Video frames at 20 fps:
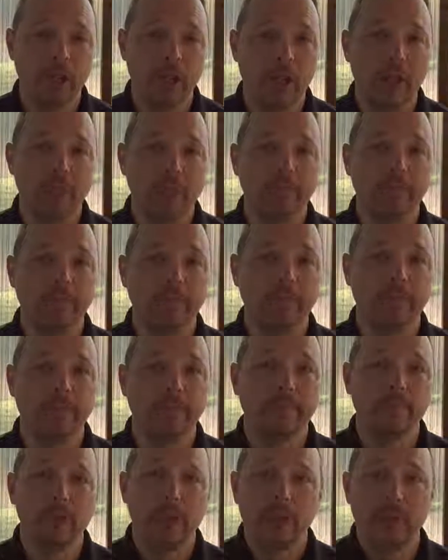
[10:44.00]
Right?
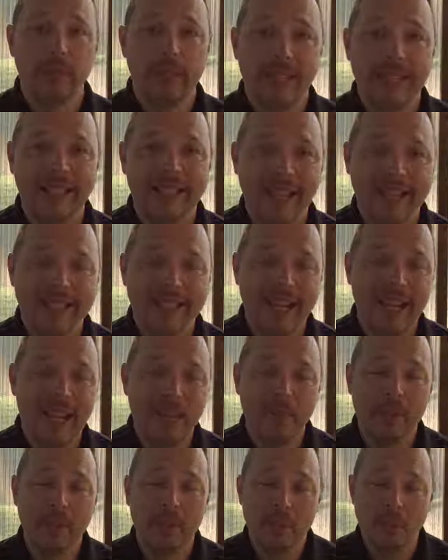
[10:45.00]
So take that
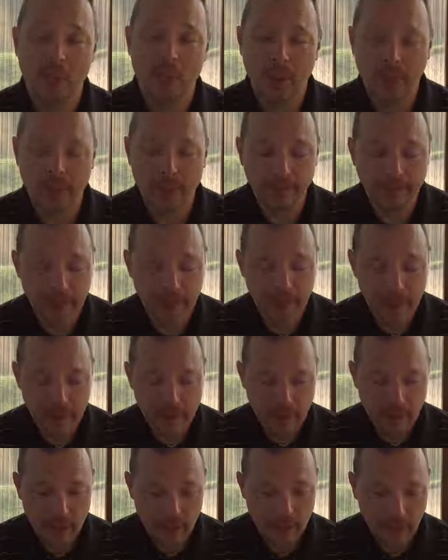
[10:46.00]
time in the morning
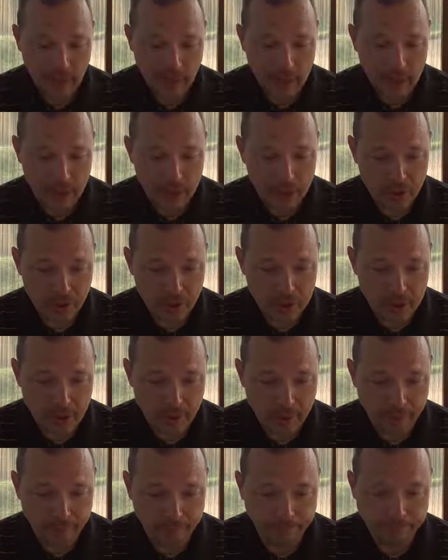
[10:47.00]
uh, as your
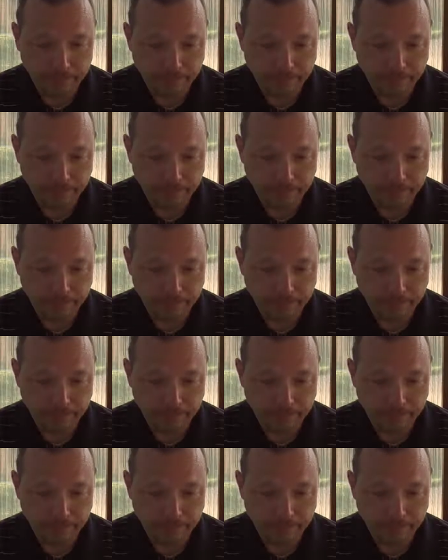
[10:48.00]
time.